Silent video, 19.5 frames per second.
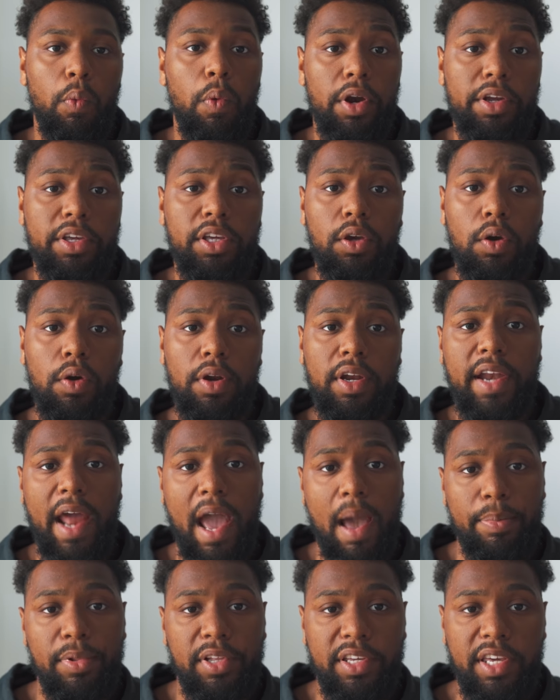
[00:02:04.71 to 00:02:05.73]
working on an
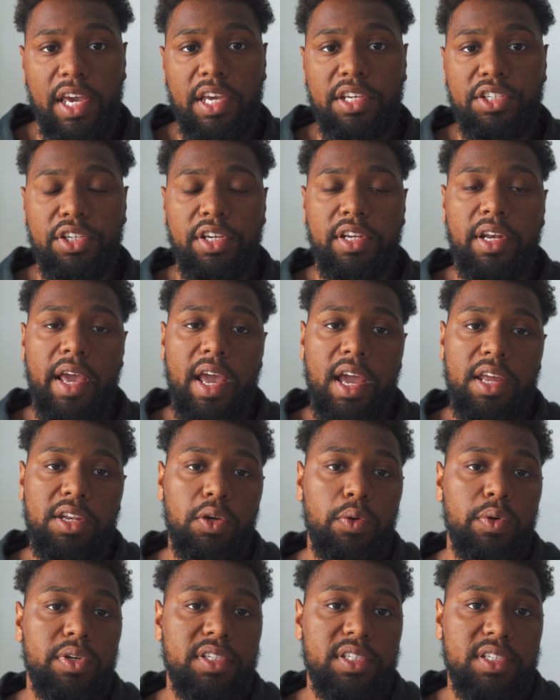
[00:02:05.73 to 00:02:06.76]
application and
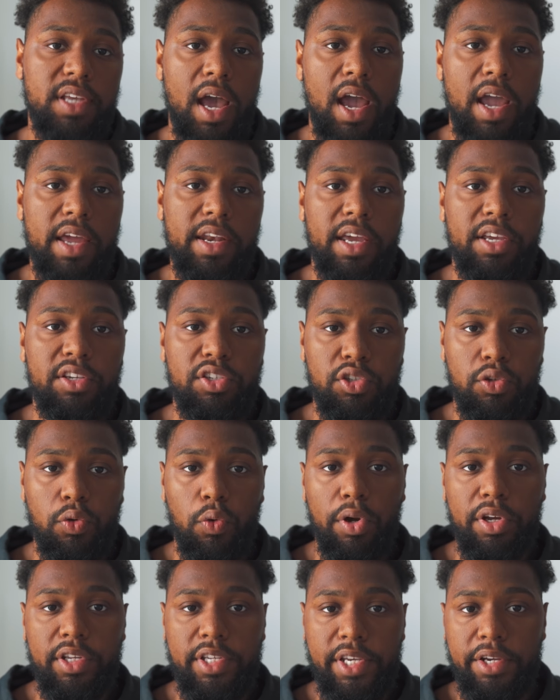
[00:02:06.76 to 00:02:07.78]
you assigned a
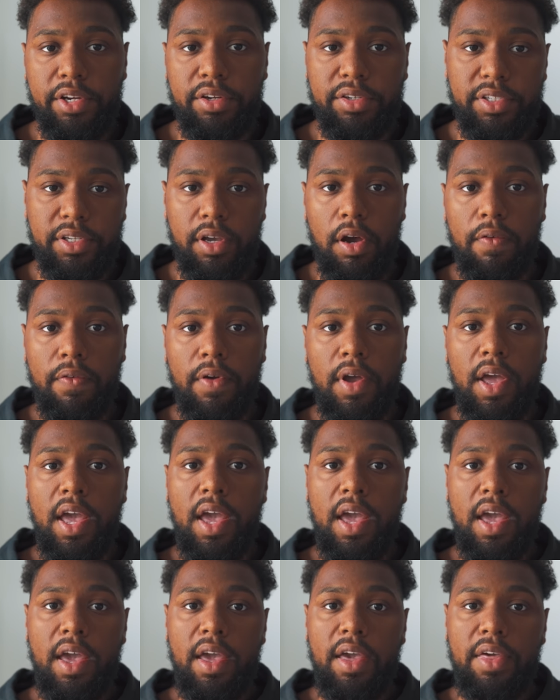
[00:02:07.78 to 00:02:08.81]
story to yourself
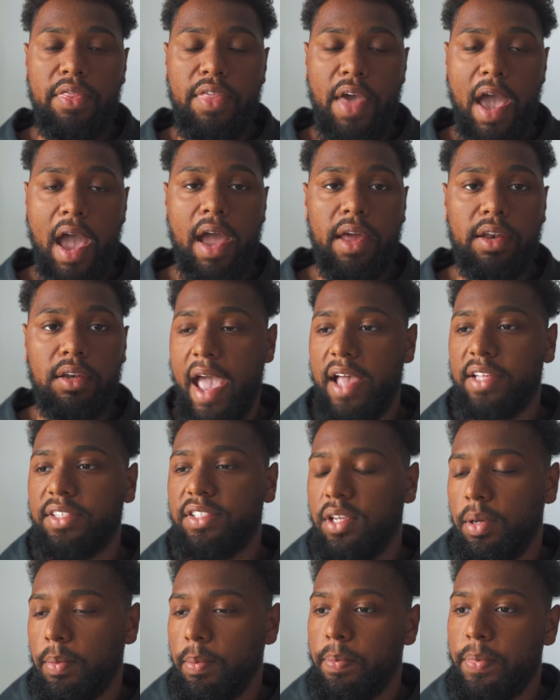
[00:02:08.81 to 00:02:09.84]
that had
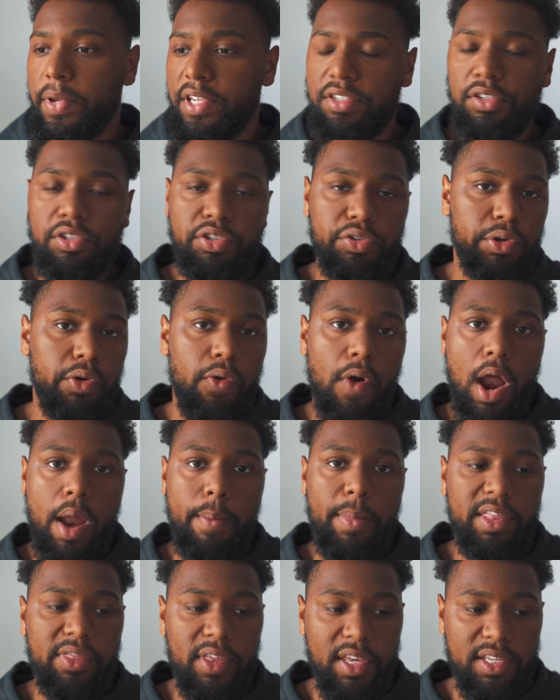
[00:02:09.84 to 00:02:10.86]
some business
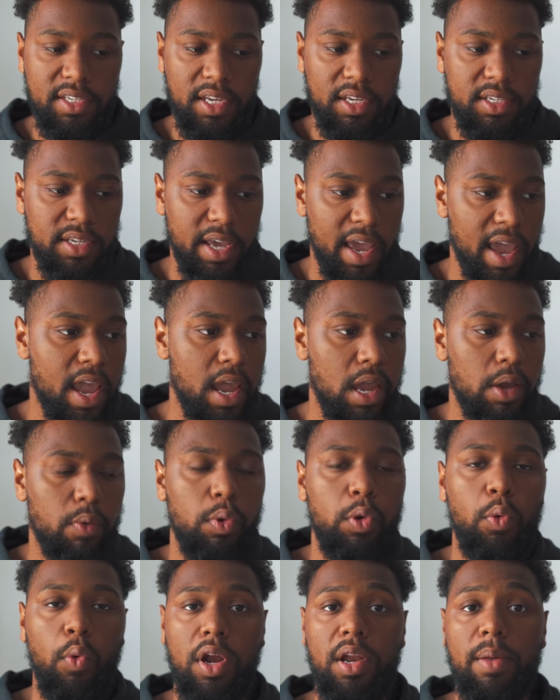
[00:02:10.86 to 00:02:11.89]
requirement that says, hey,
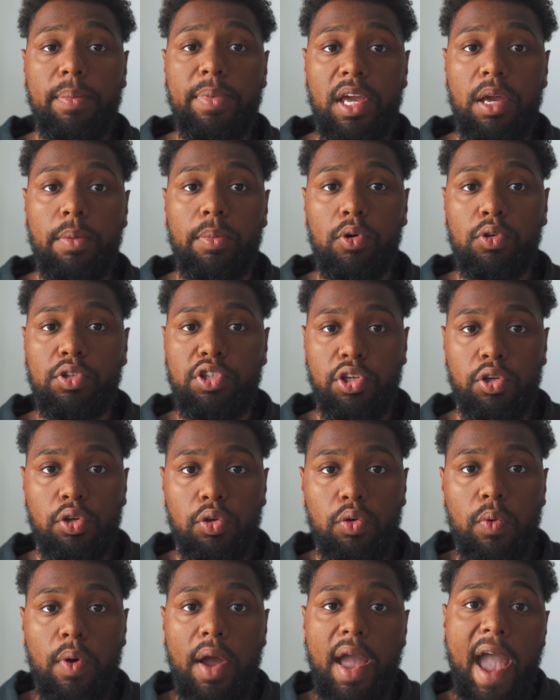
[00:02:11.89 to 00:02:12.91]
we want to be able
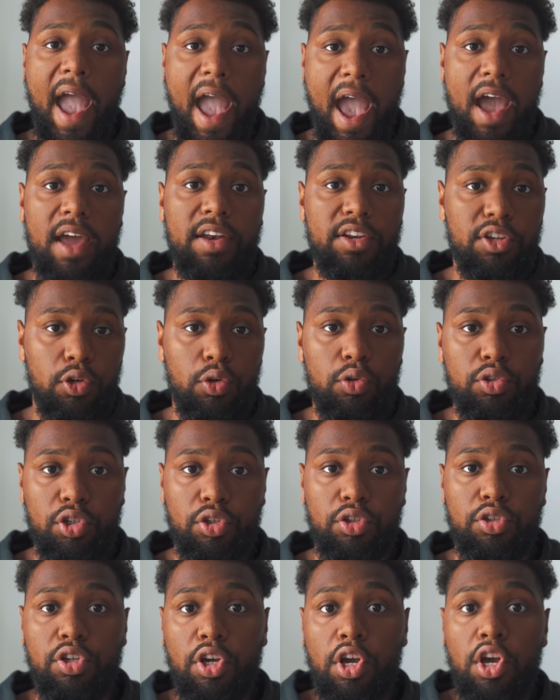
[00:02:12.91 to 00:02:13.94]
to add
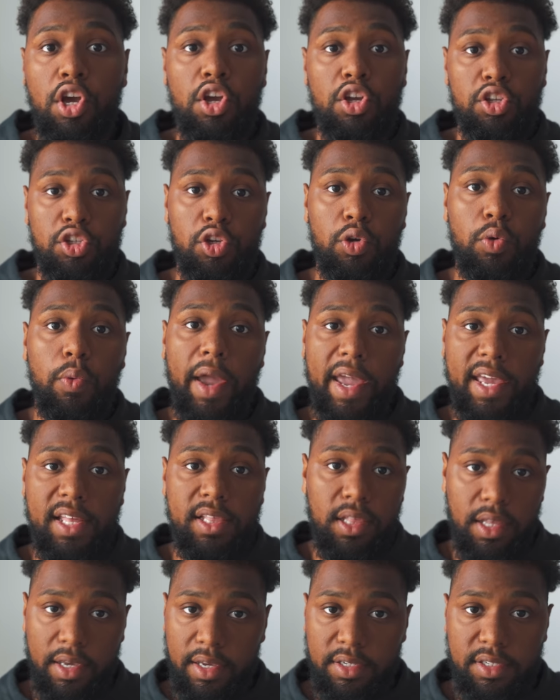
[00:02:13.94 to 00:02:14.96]
users to a
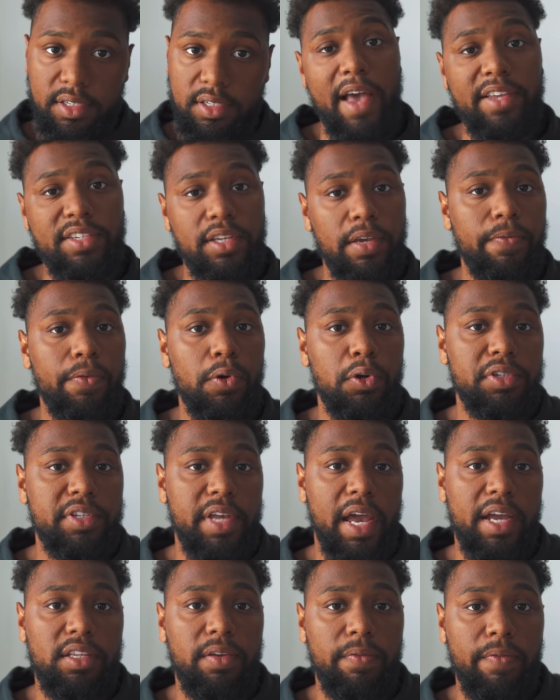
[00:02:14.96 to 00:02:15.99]
list. As a full
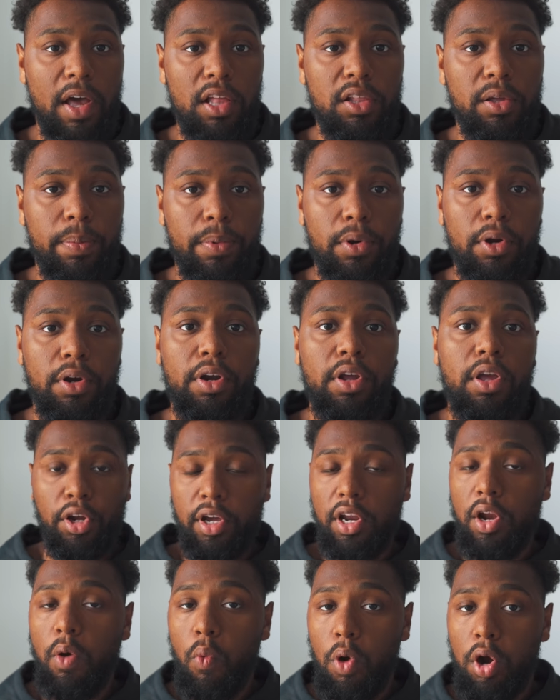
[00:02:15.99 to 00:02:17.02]
stack developer, you're
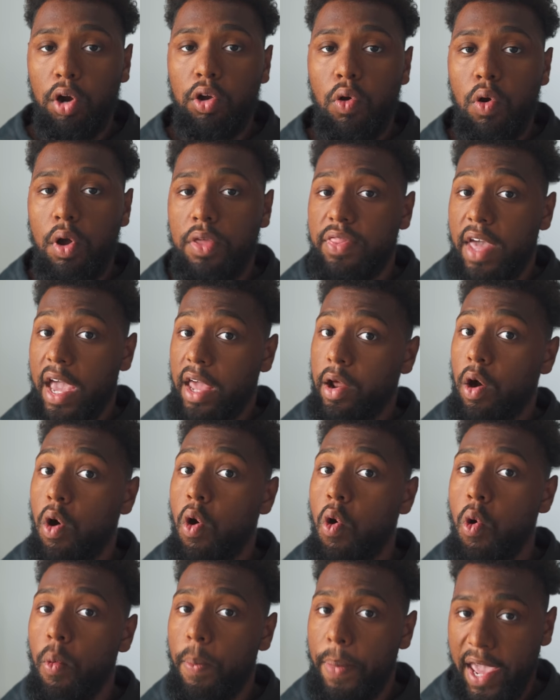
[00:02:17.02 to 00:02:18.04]
going to work on that
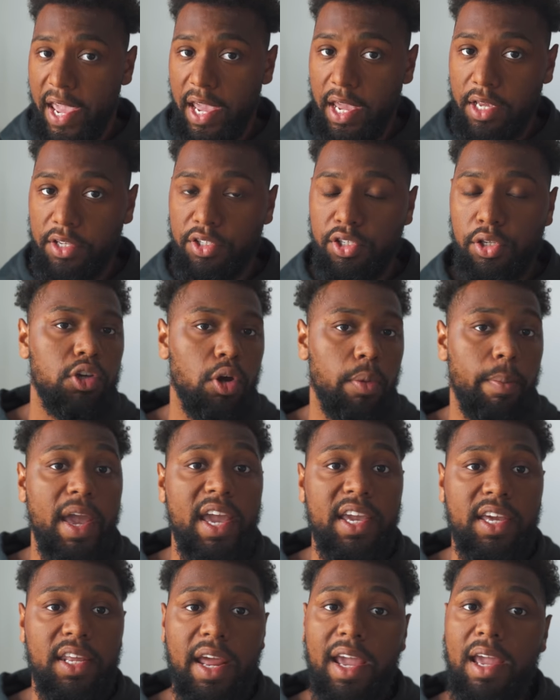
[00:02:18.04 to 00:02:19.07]
whole page. You'll
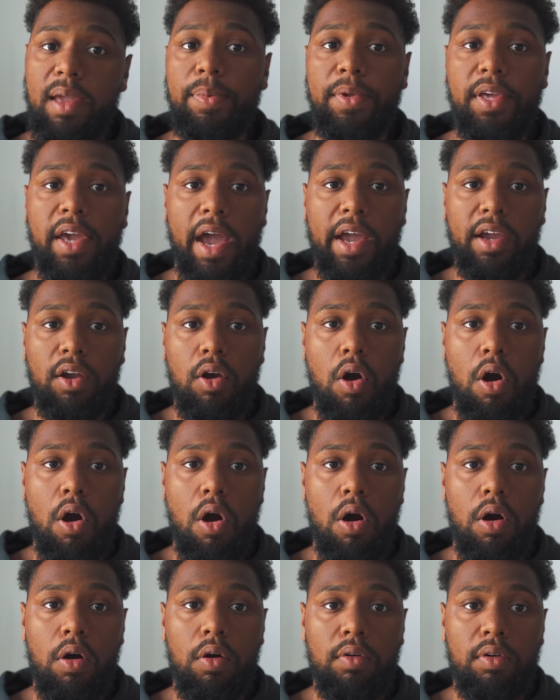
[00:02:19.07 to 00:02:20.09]
make an API
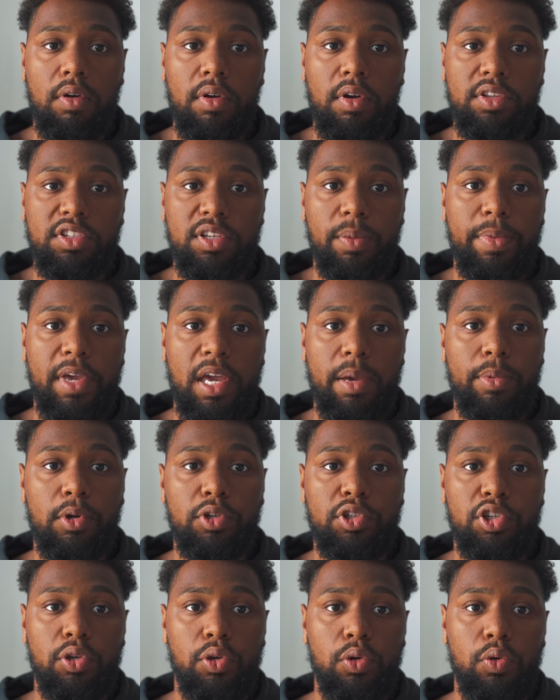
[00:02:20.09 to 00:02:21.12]
call to be
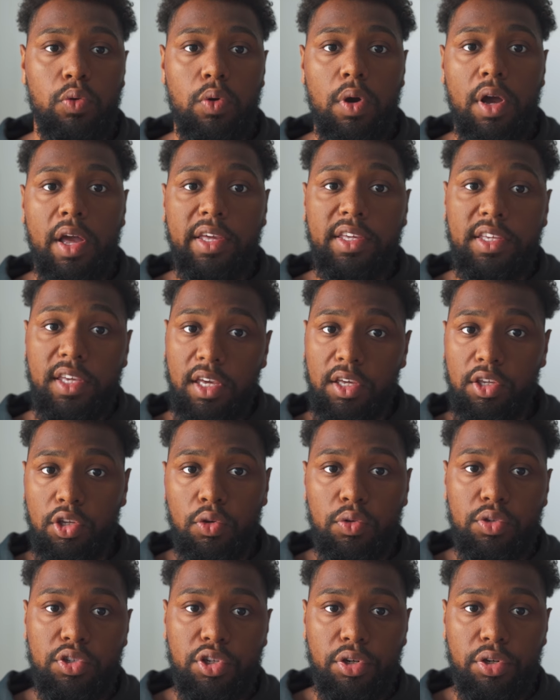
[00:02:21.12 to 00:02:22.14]
able to get
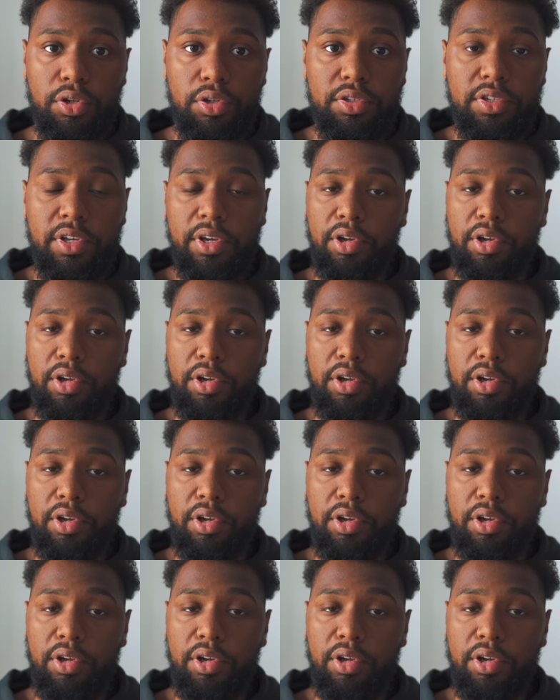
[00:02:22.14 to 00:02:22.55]
users,